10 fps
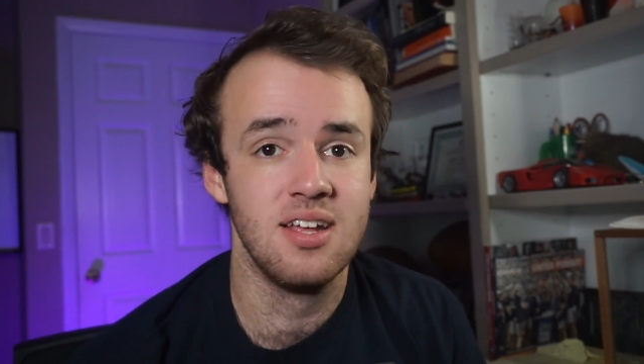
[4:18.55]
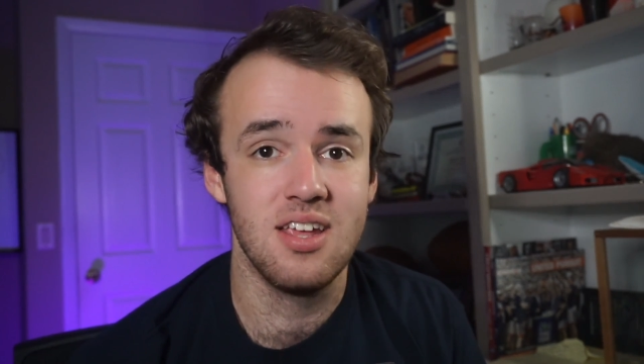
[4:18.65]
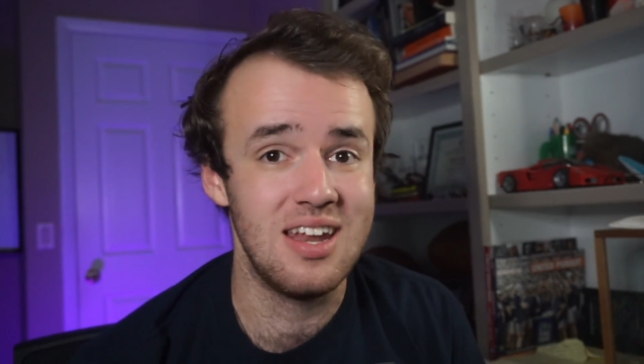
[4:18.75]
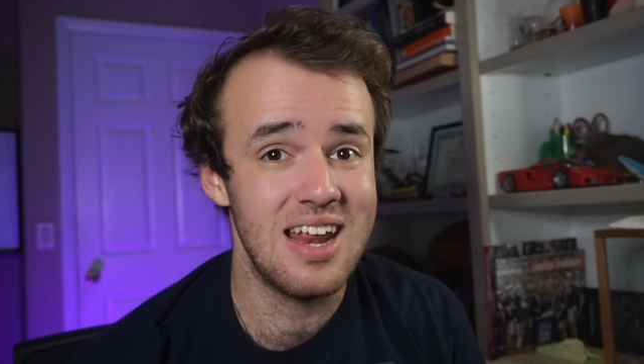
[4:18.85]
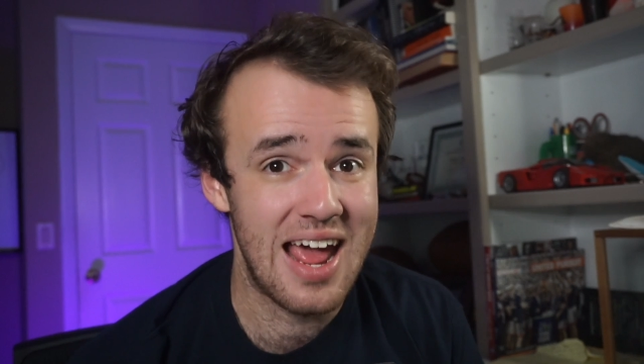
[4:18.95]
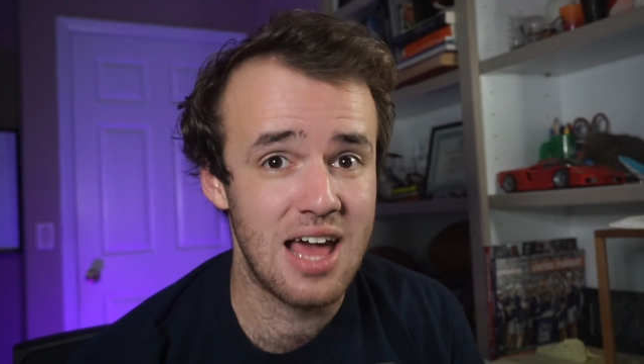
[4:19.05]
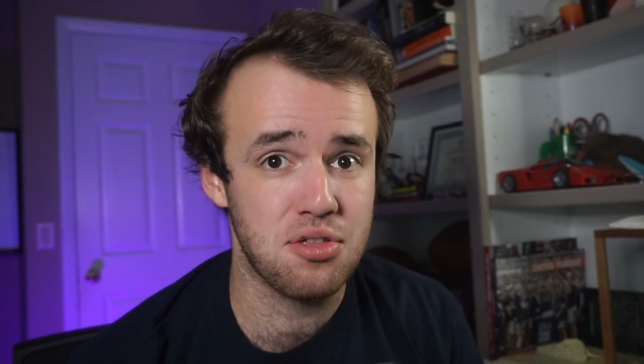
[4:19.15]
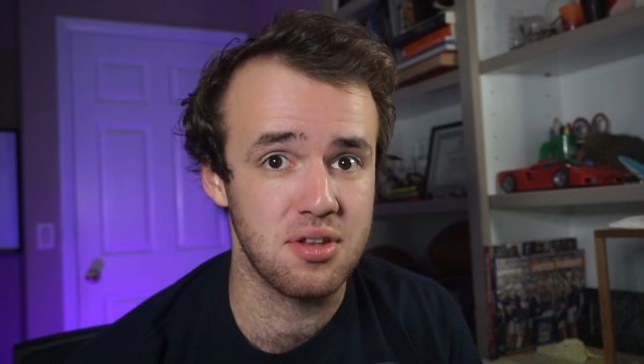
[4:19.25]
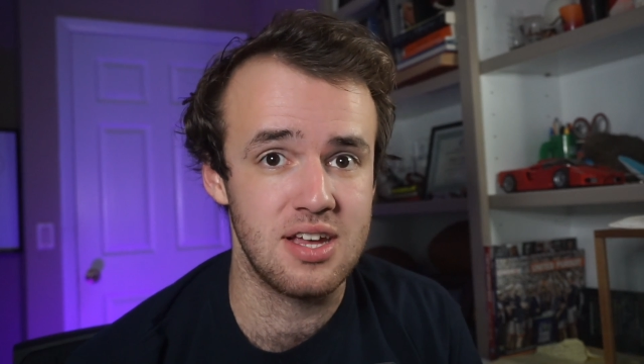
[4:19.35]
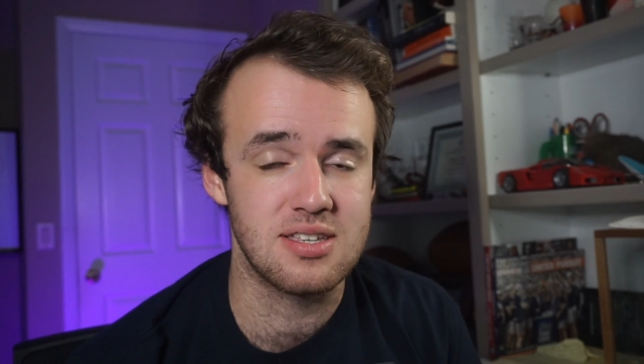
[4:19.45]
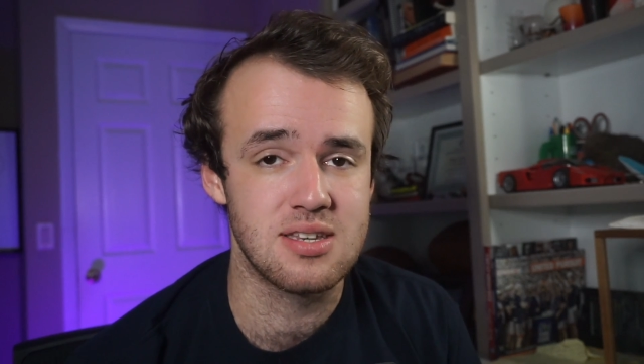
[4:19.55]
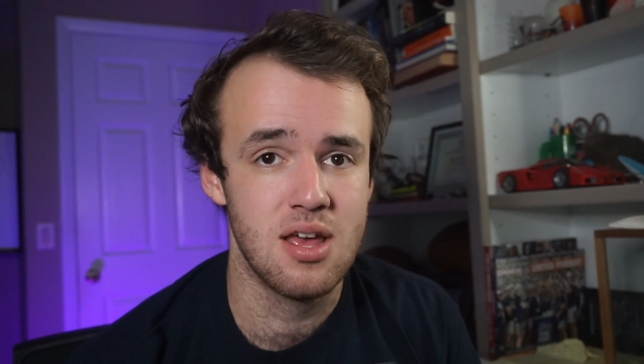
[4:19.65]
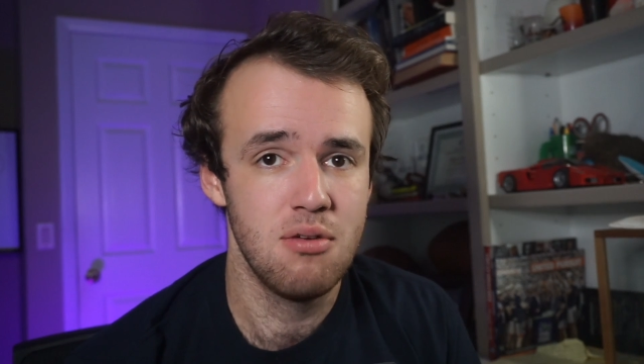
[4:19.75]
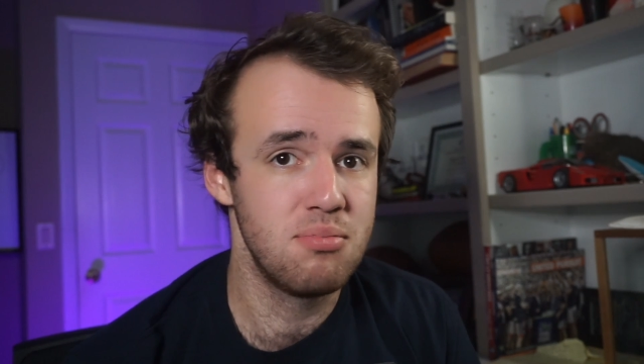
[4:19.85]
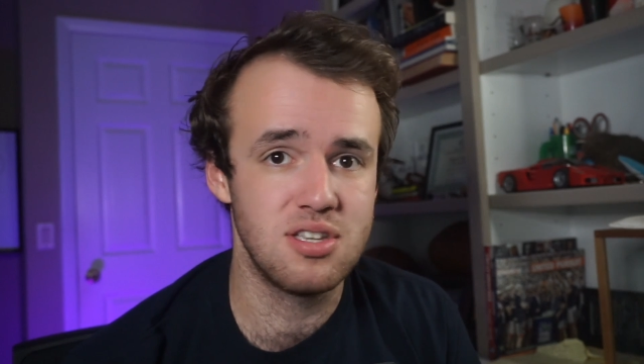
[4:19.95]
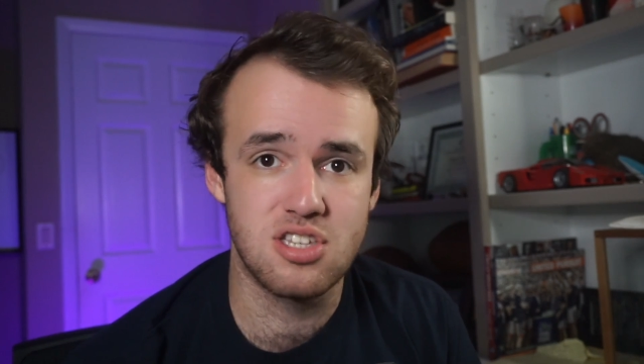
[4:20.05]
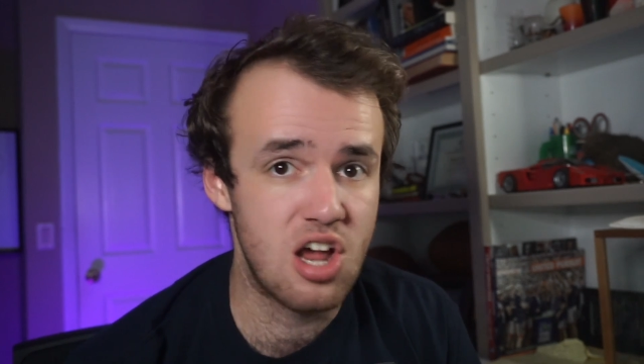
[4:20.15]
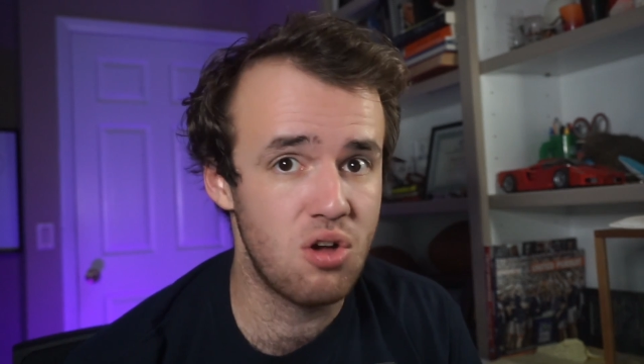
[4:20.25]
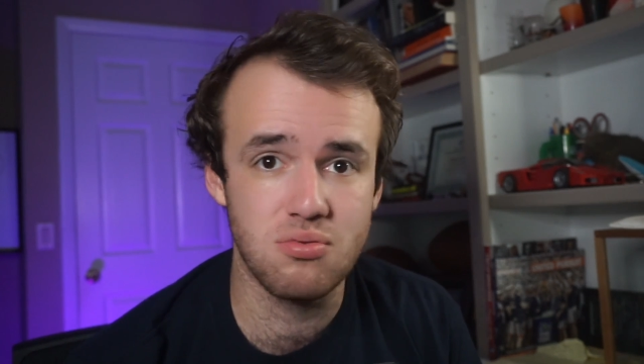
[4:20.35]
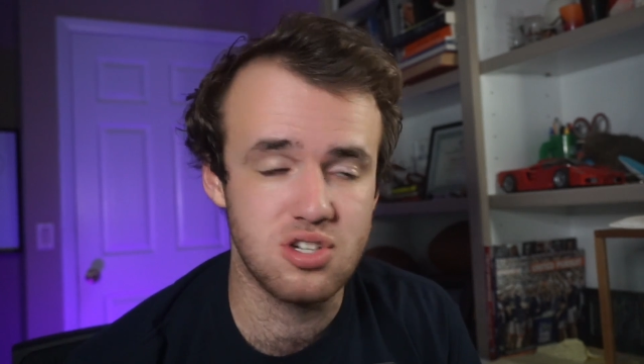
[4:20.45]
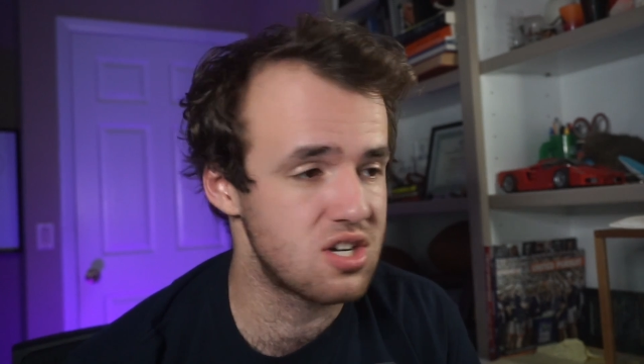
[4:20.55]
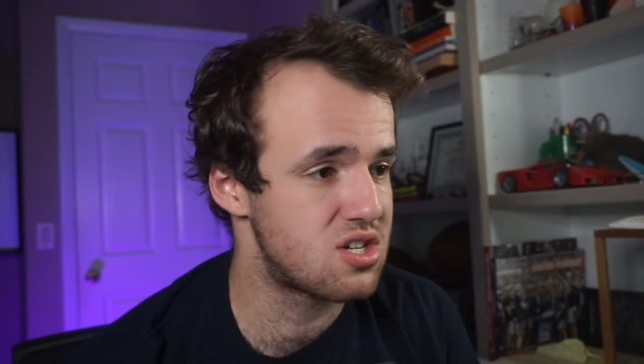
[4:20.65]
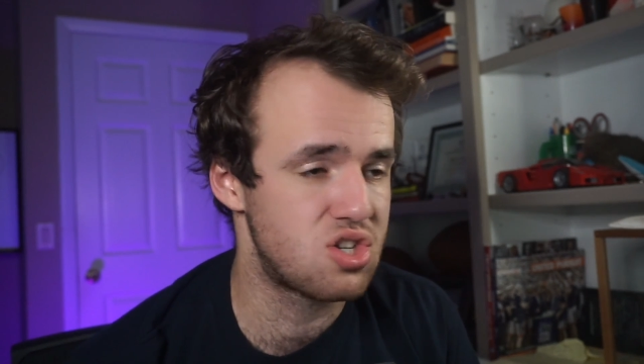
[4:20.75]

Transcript: You need athletes, but don't just